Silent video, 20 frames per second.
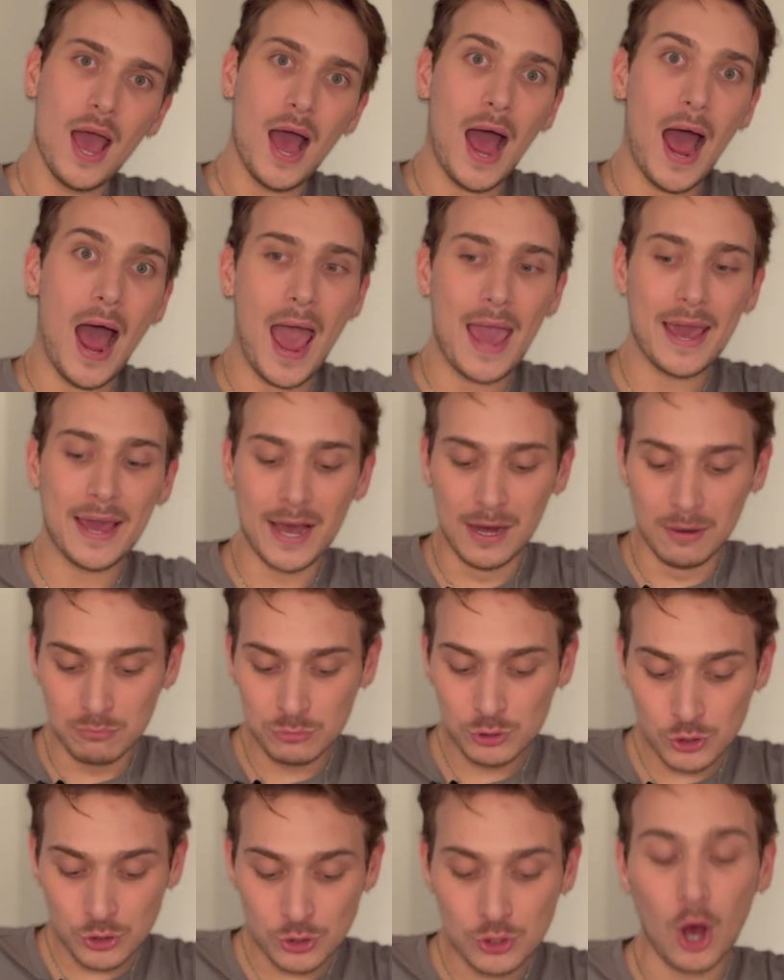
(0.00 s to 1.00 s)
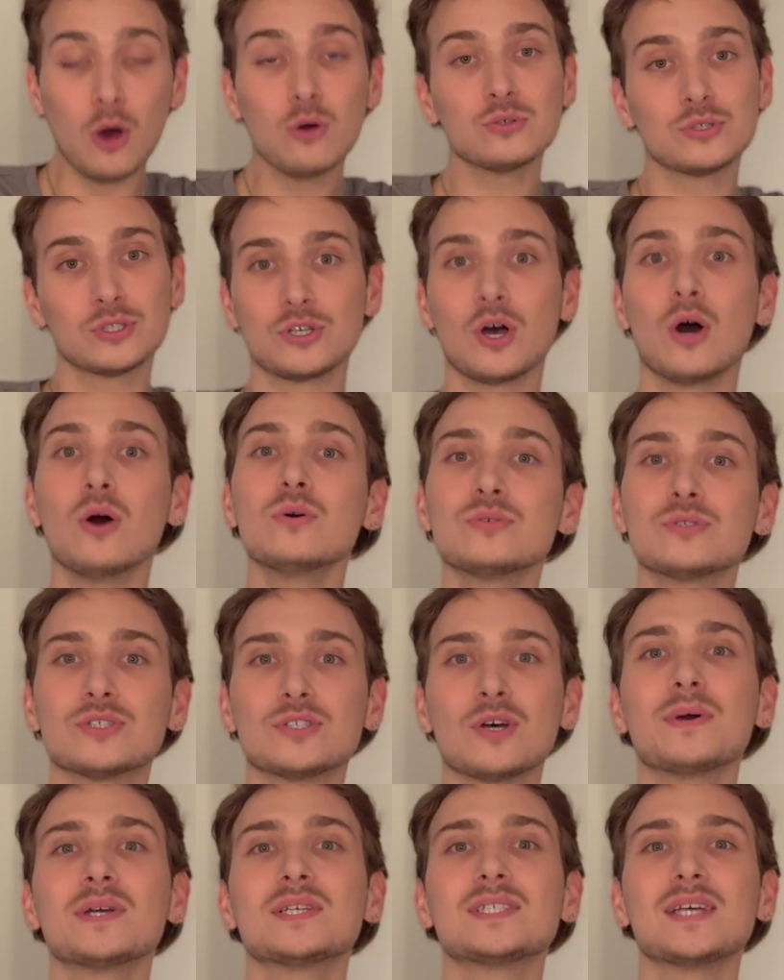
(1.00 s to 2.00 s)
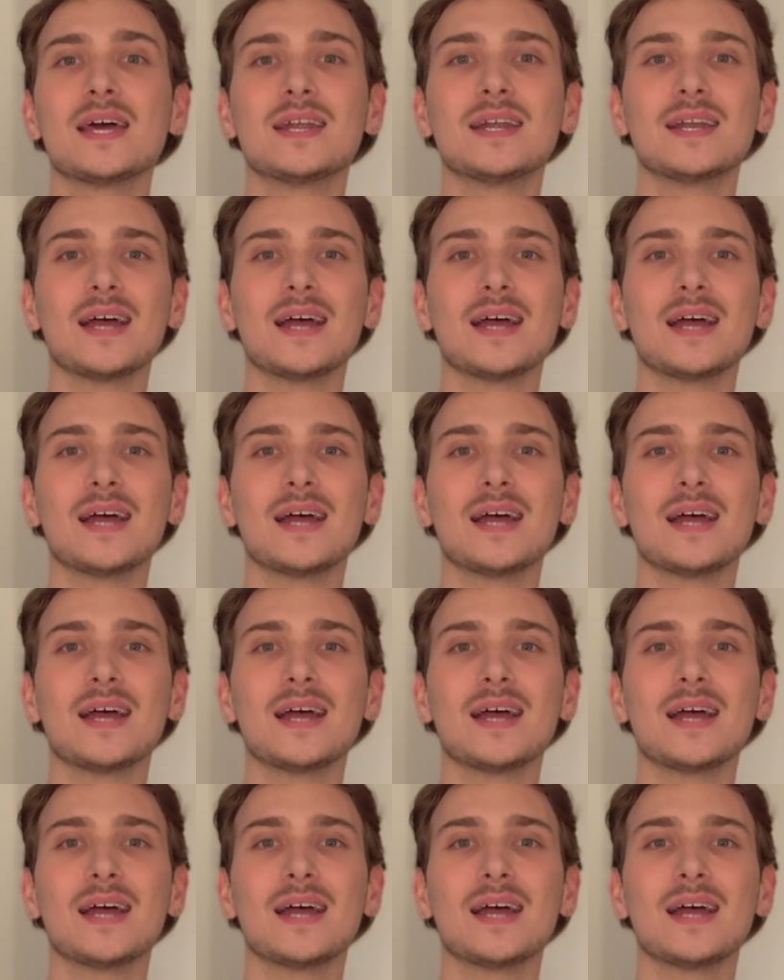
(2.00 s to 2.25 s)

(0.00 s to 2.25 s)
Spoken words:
I am so excited.